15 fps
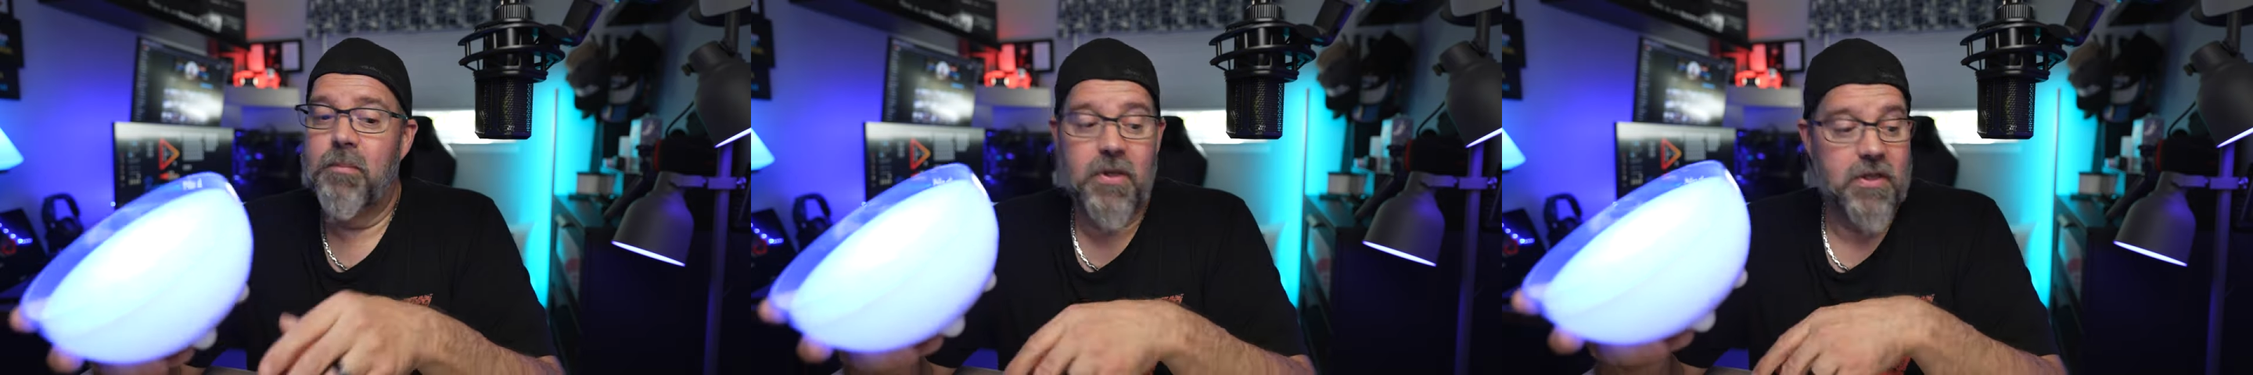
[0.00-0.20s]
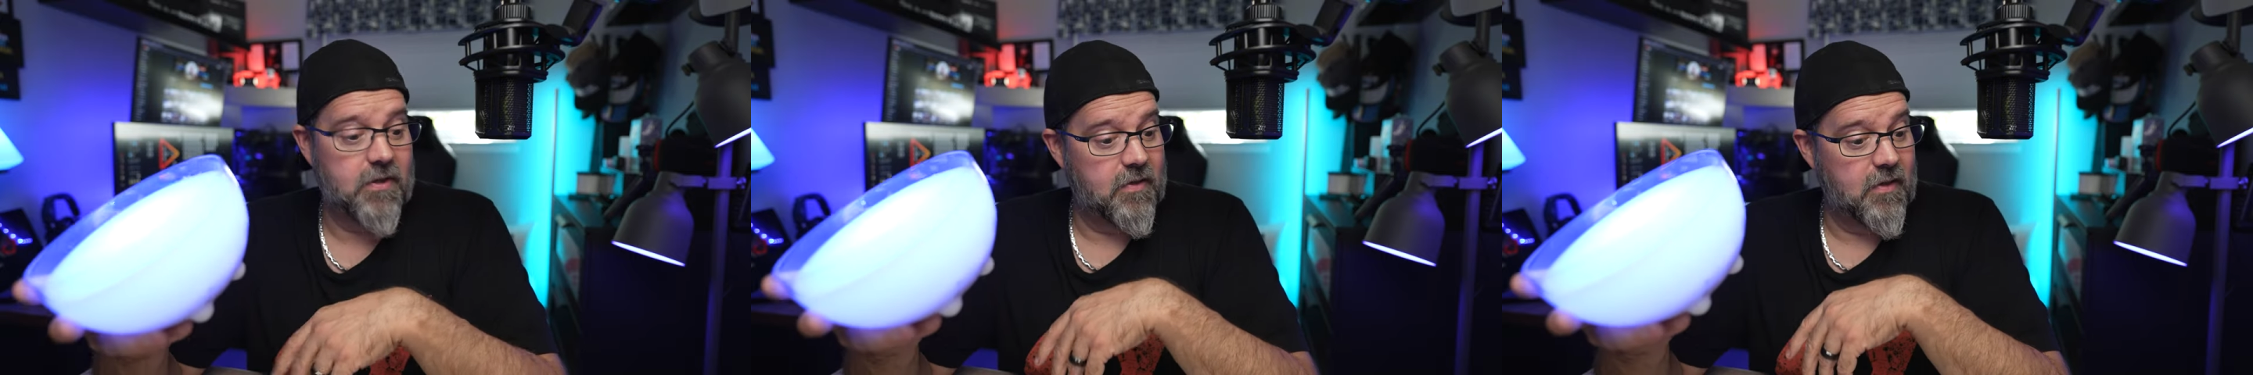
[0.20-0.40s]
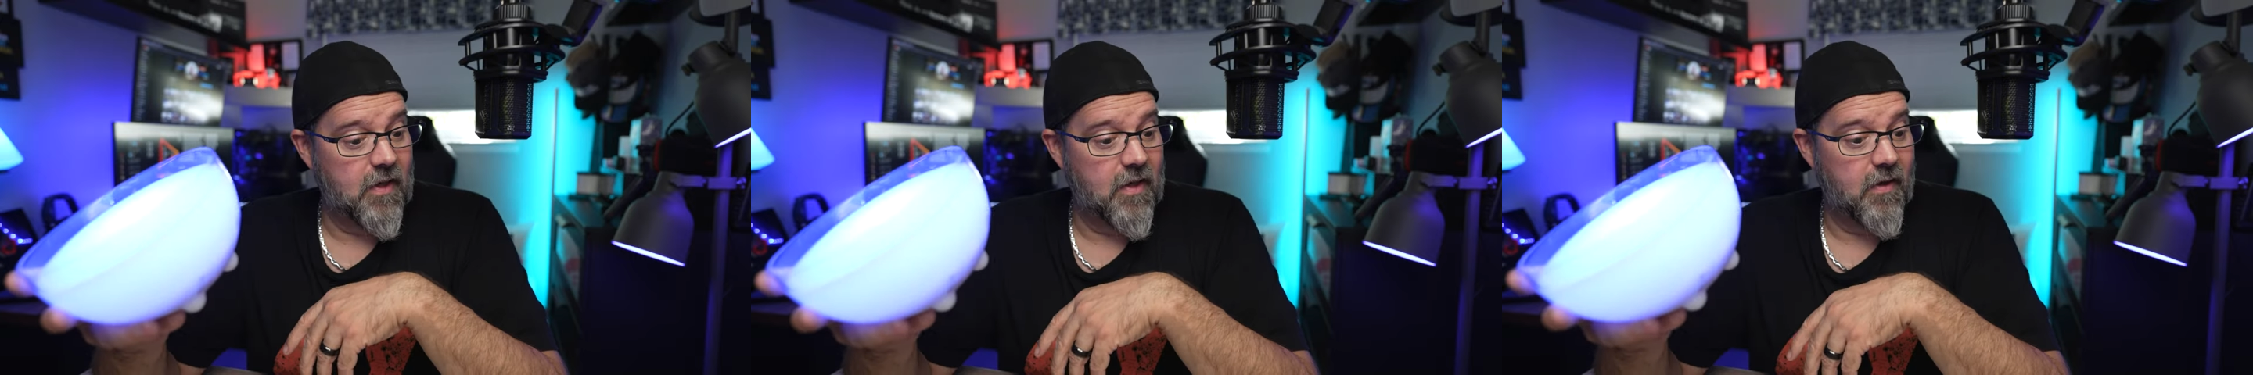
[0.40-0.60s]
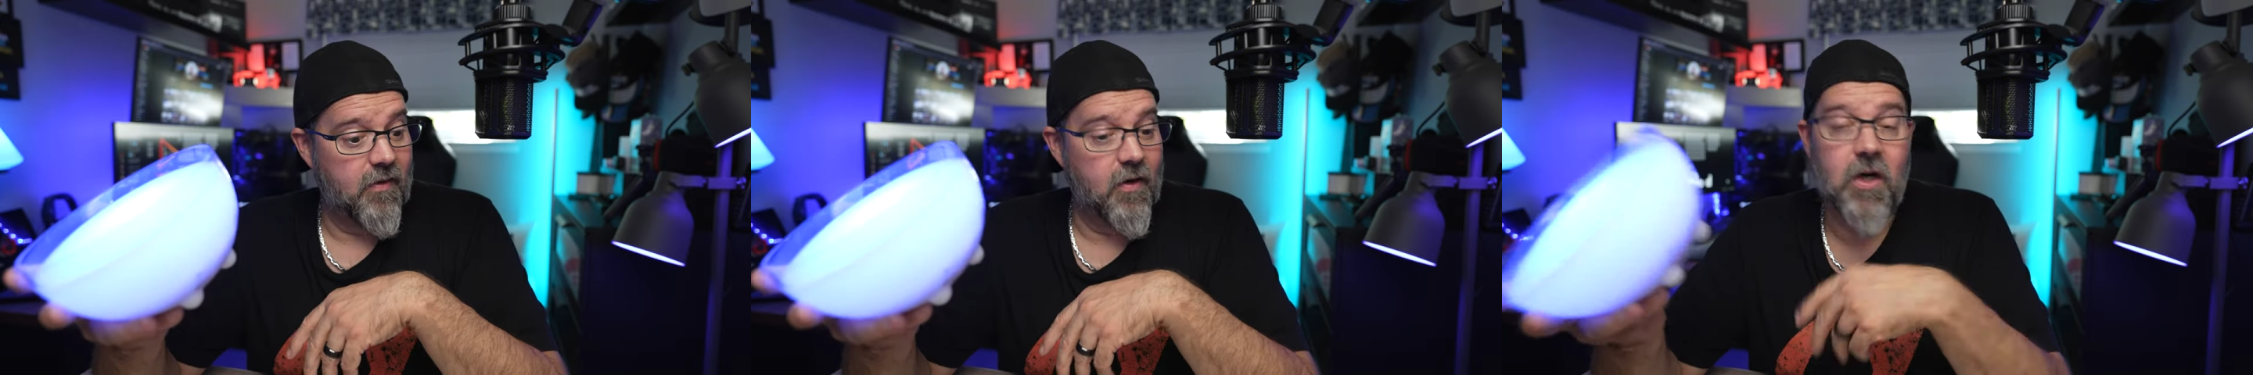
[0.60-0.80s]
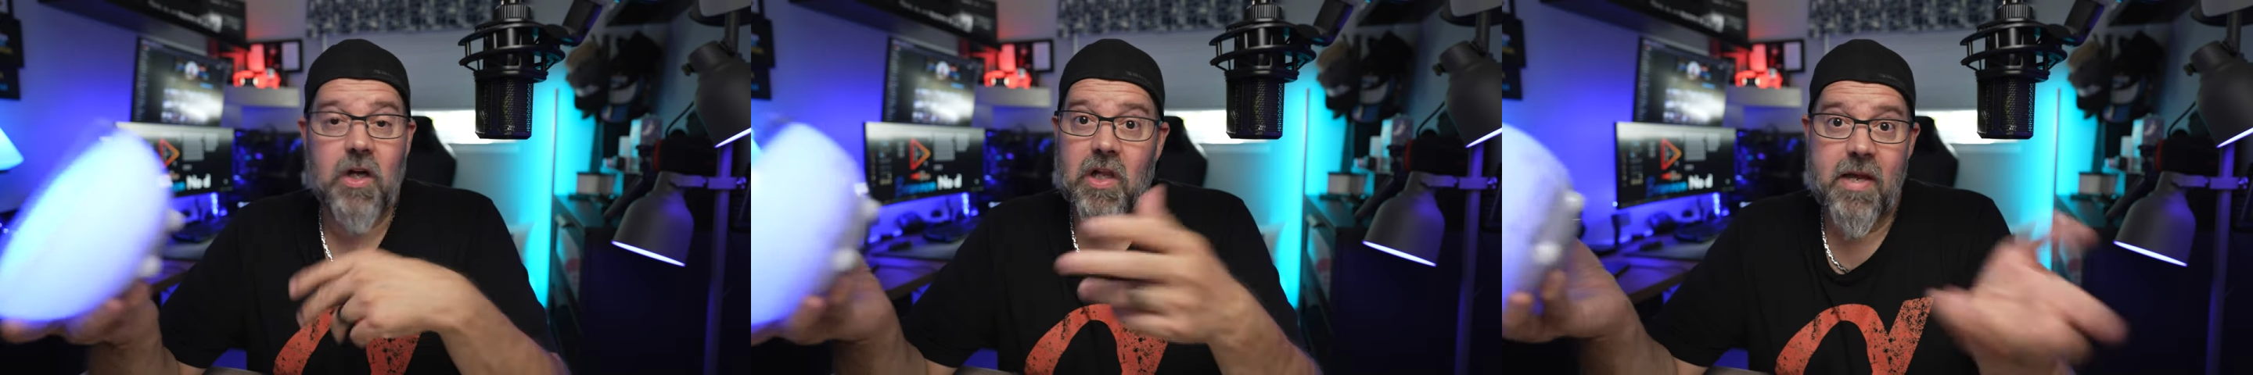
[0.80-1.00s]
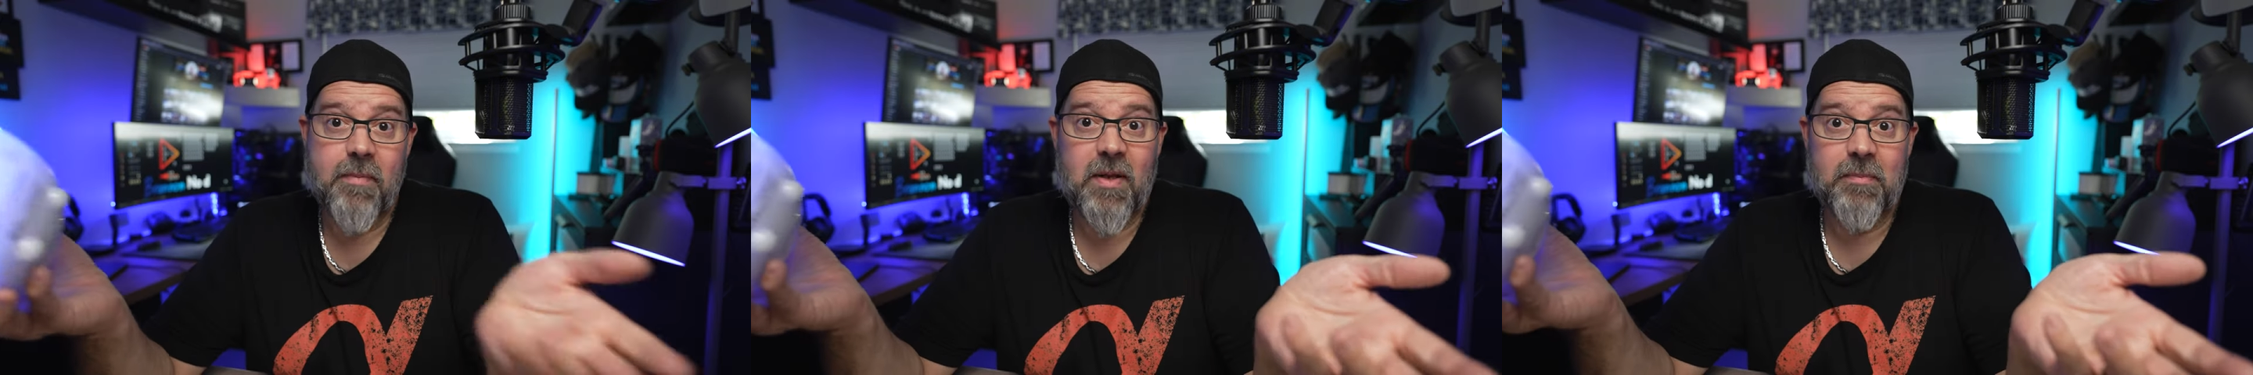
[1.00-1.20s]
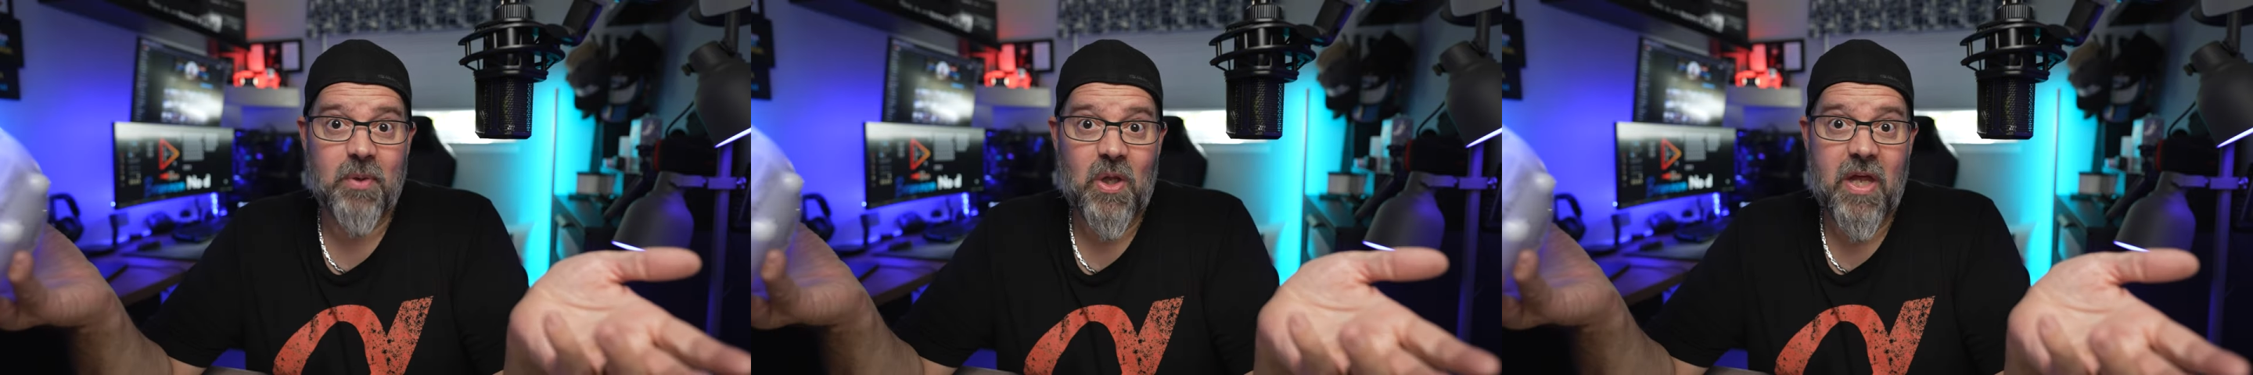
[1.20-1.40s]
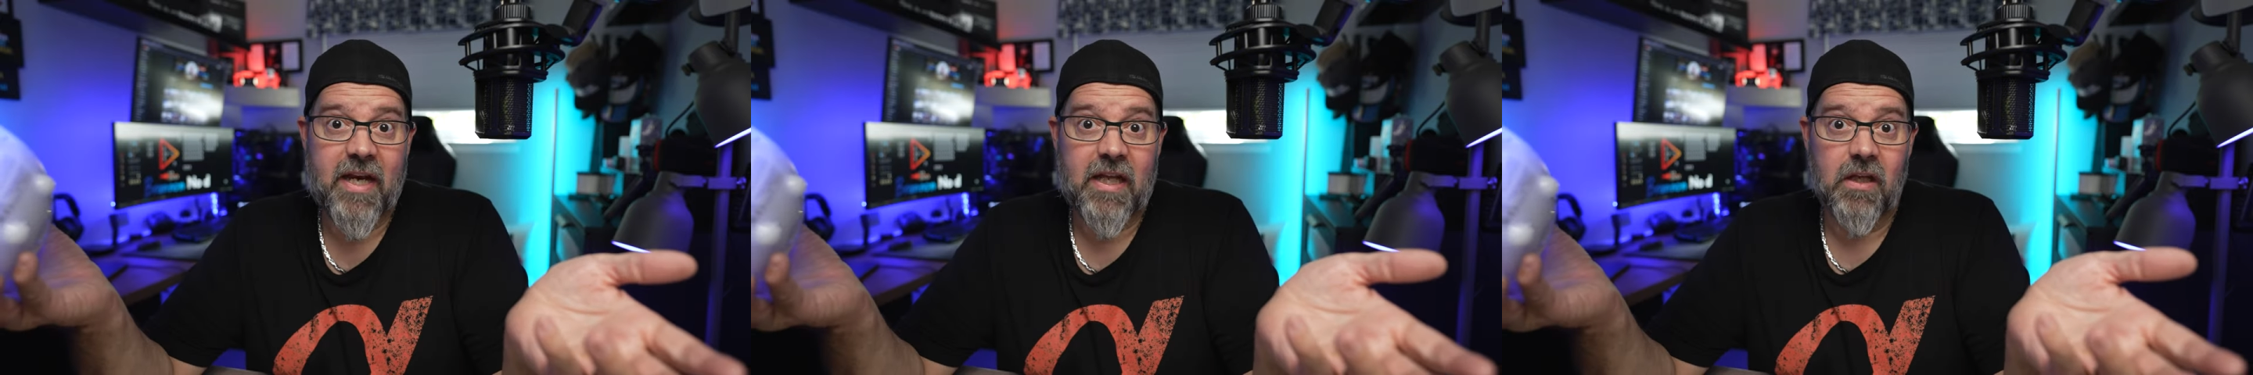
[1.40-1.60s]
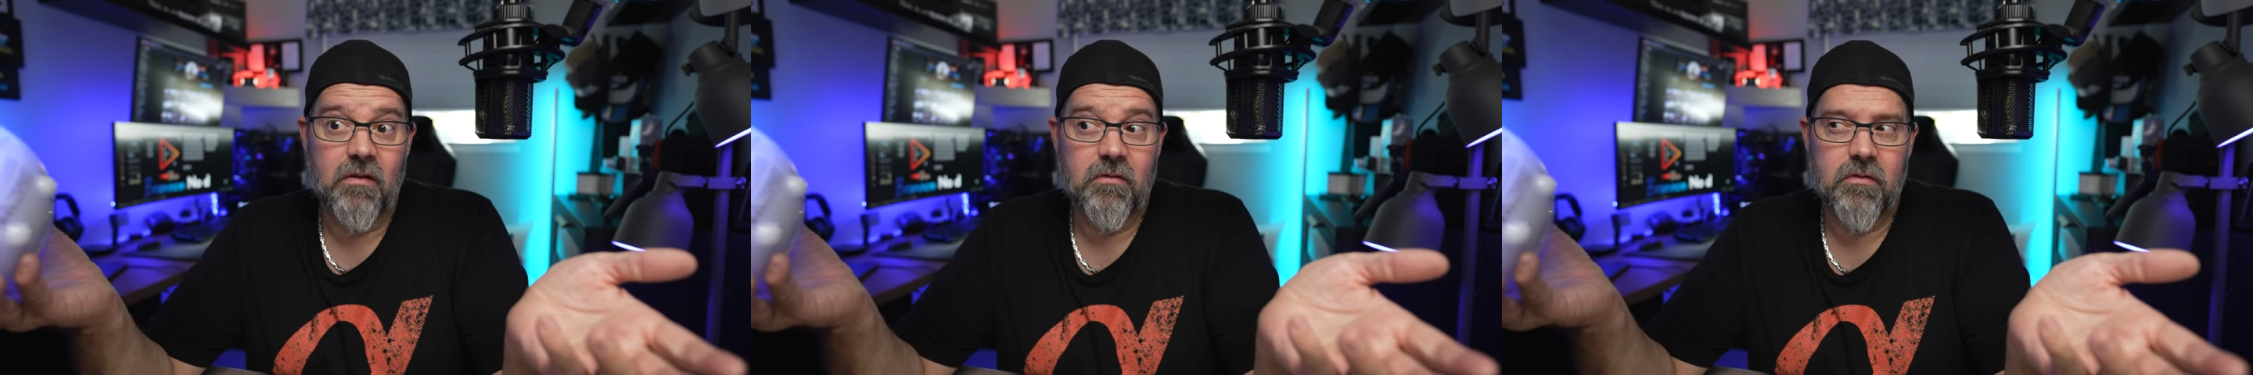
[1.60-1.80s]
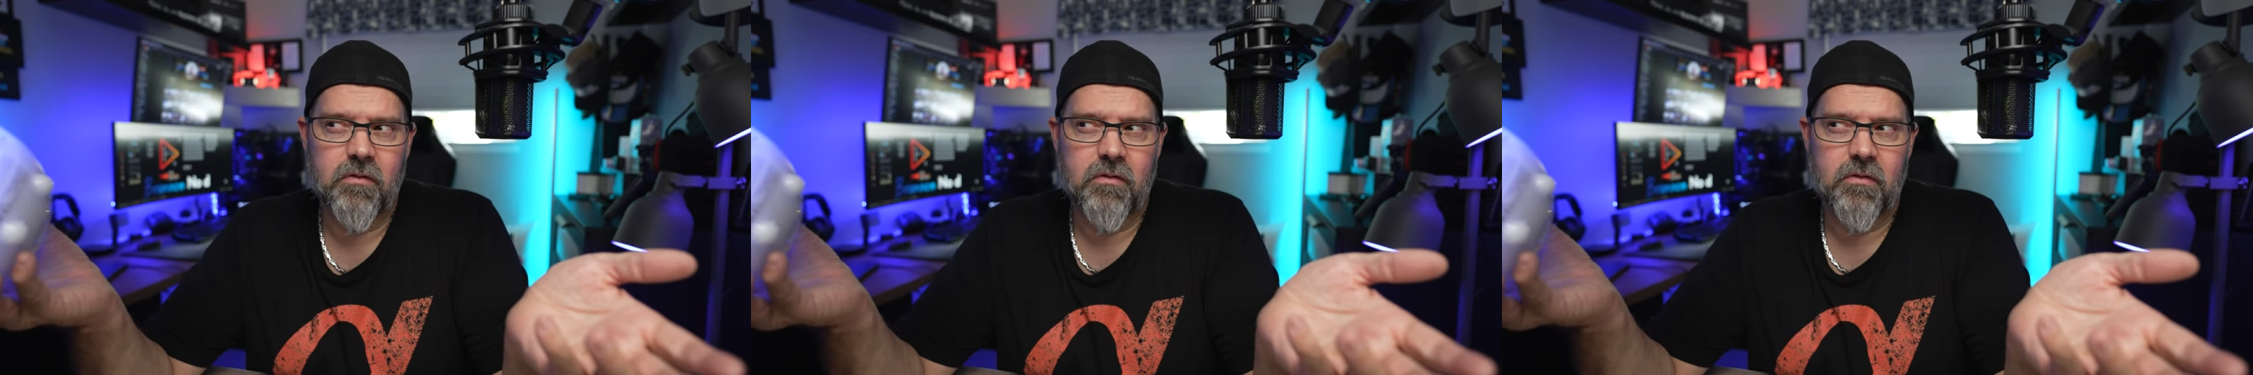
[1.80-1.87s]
but uh, they're claiming plenty.